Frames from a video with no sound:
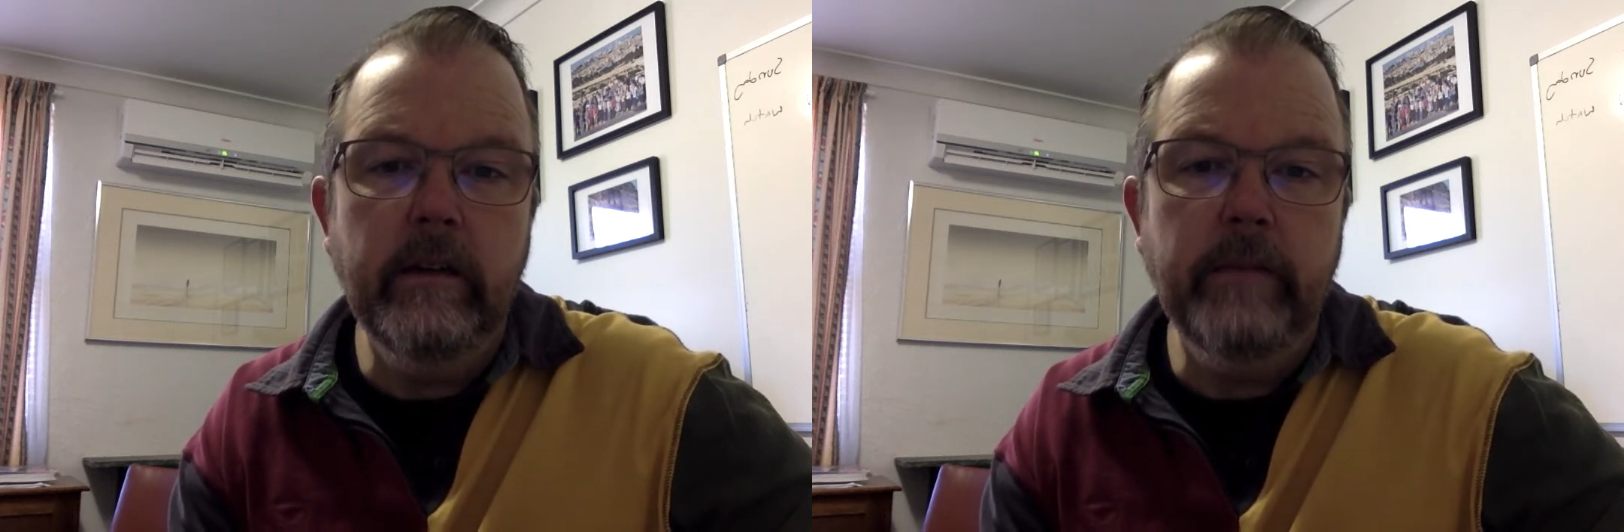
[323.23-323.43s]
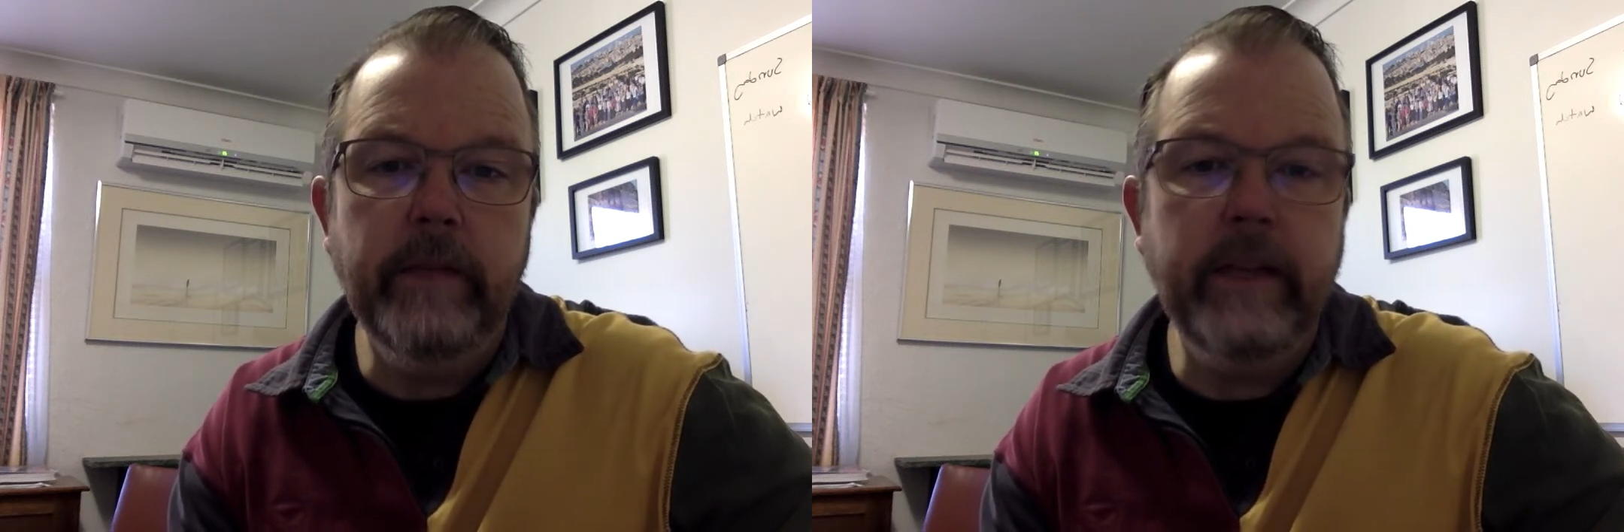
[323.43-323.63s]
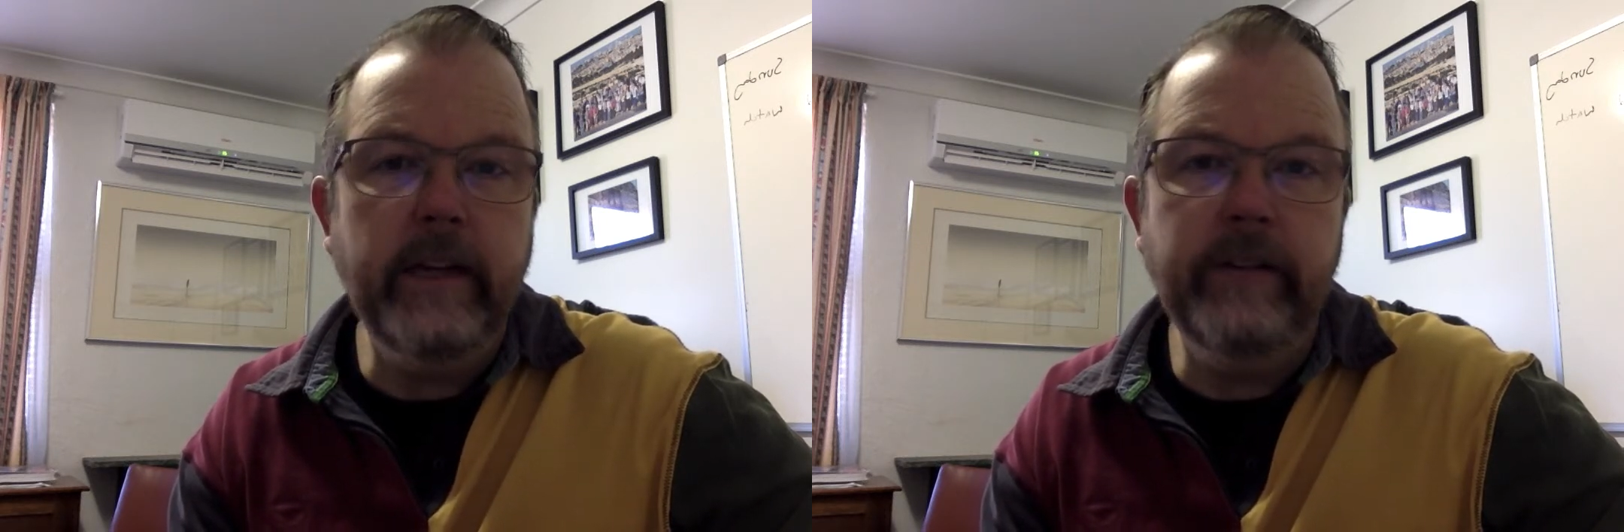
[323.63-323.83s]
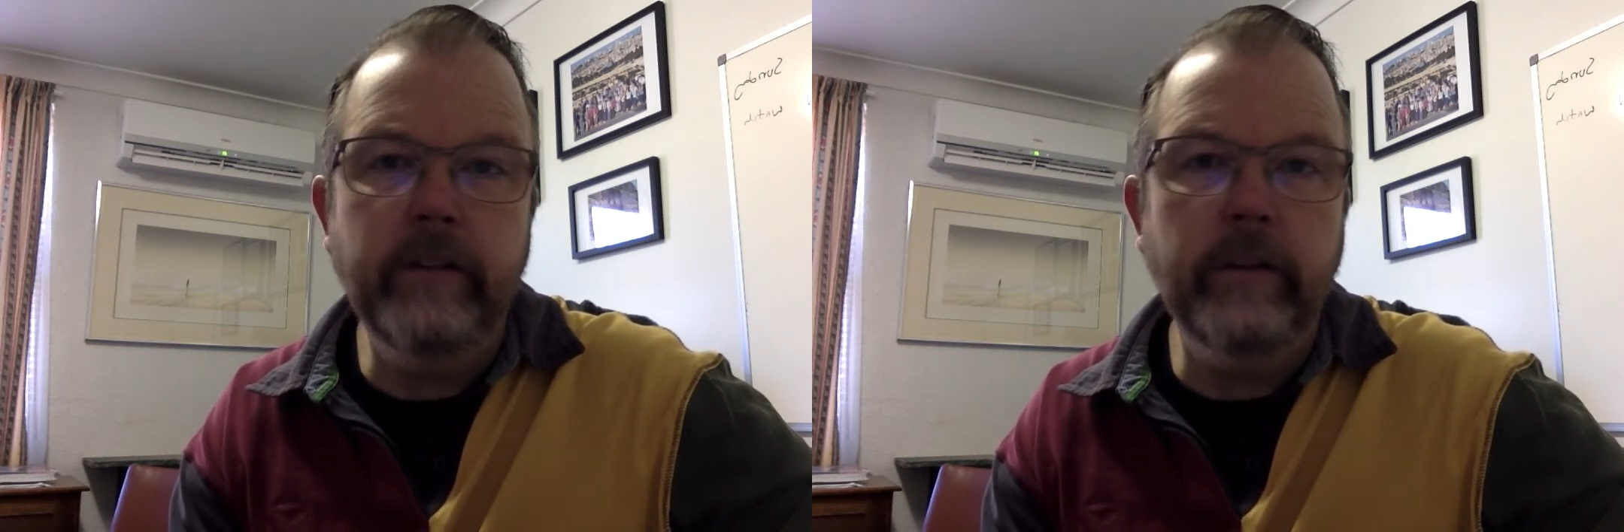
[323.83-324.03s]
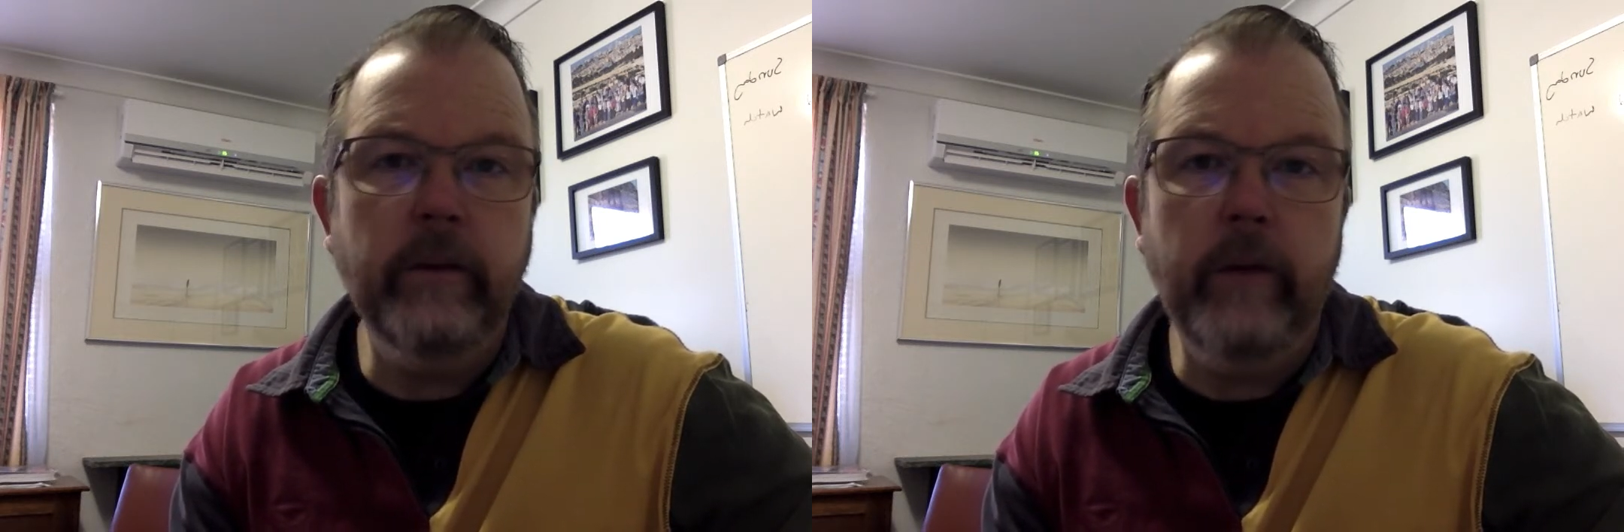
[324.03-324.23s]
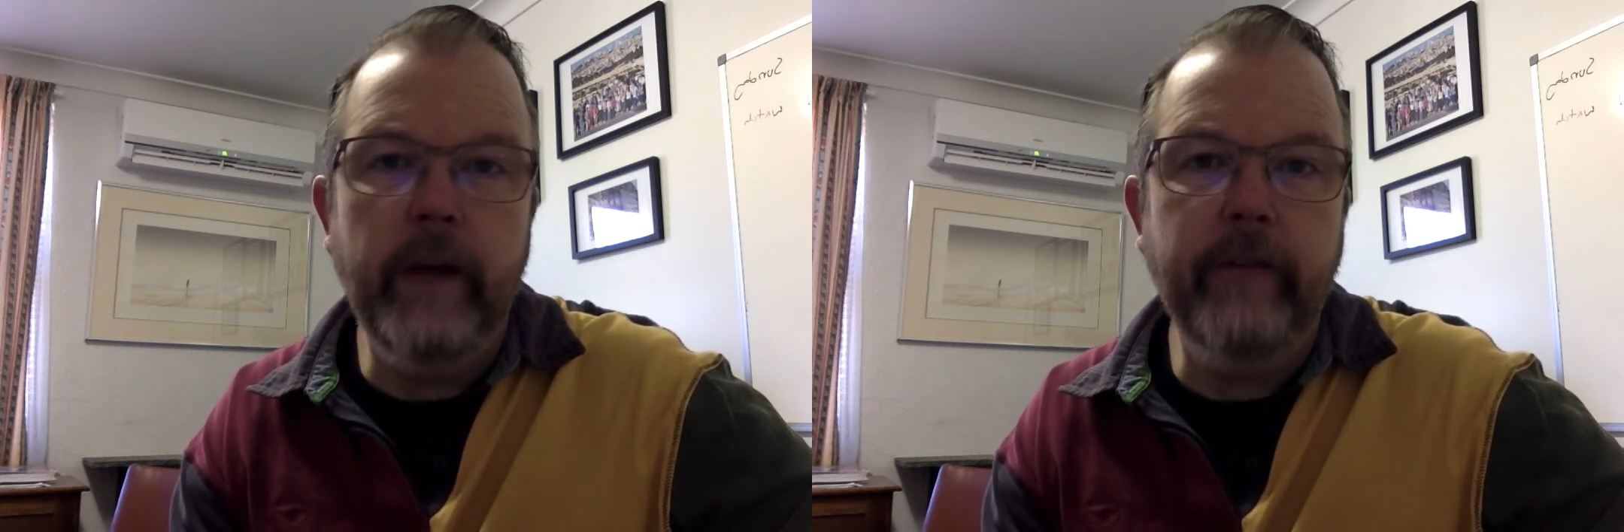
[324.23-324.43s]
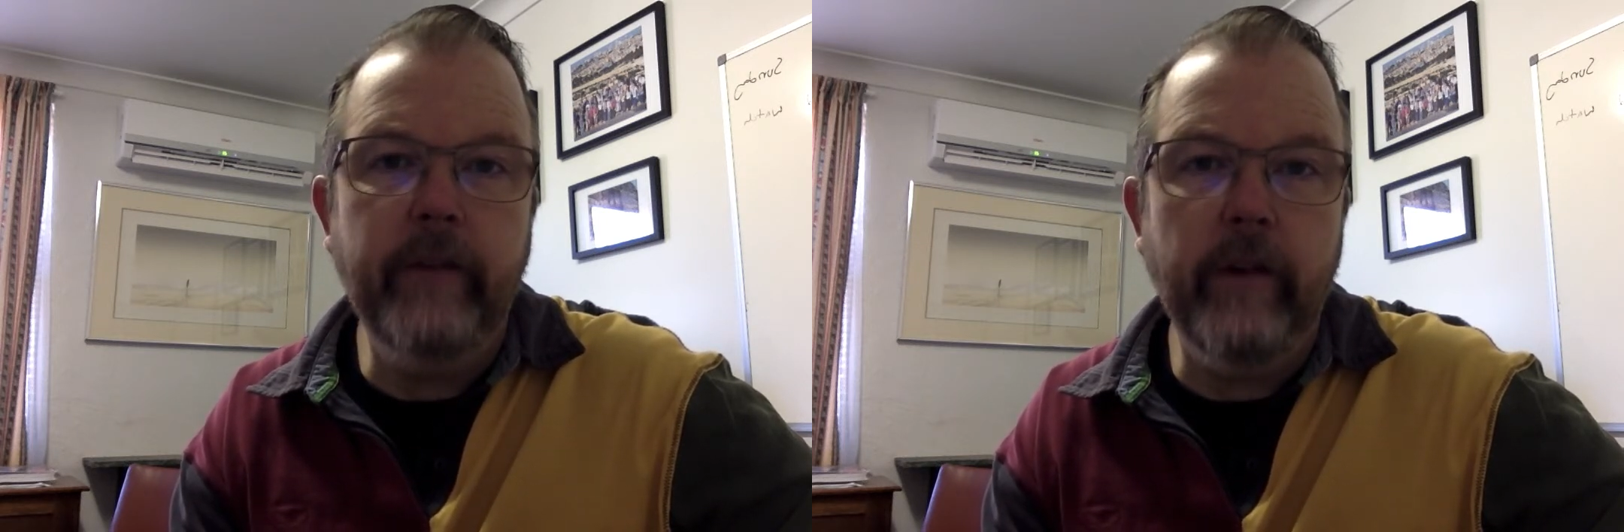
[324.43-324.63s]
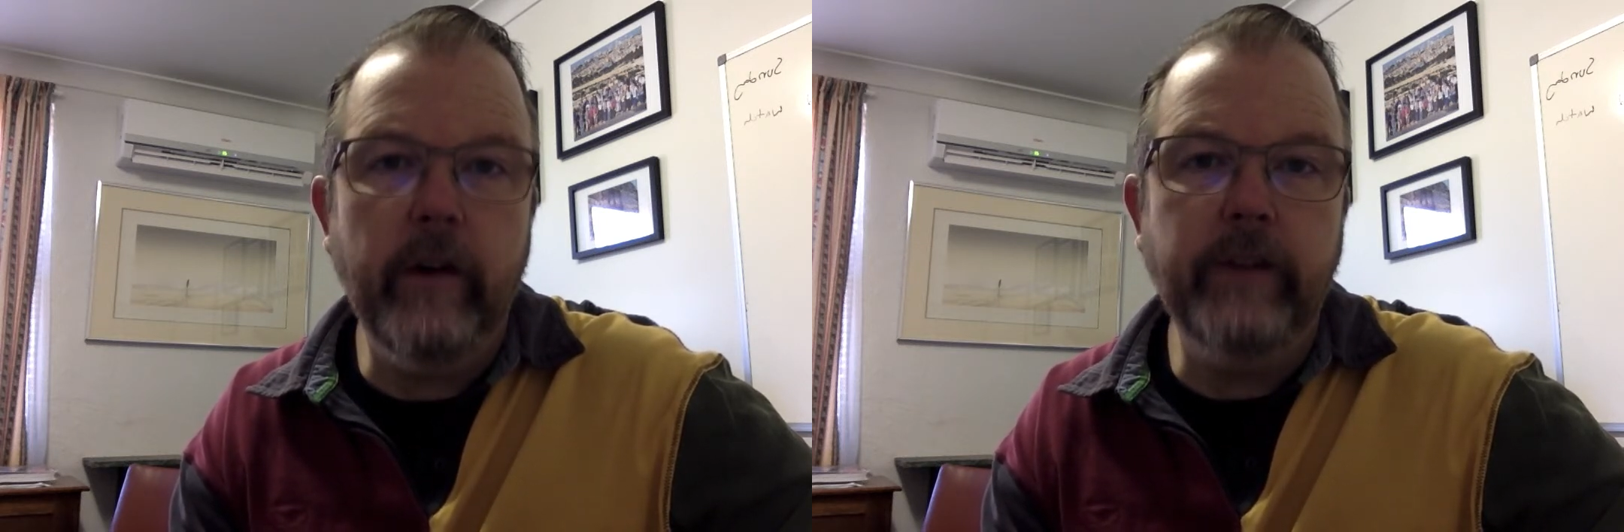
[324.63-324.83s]
But that is not the way of
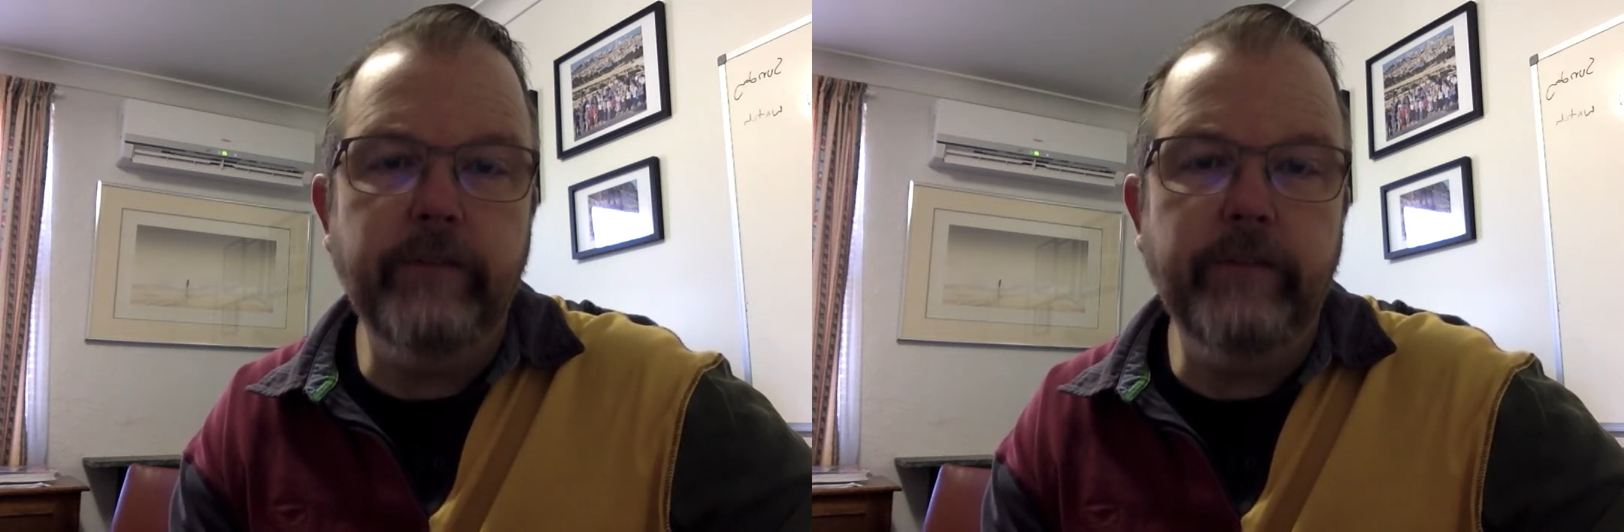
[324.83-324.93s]
Christ's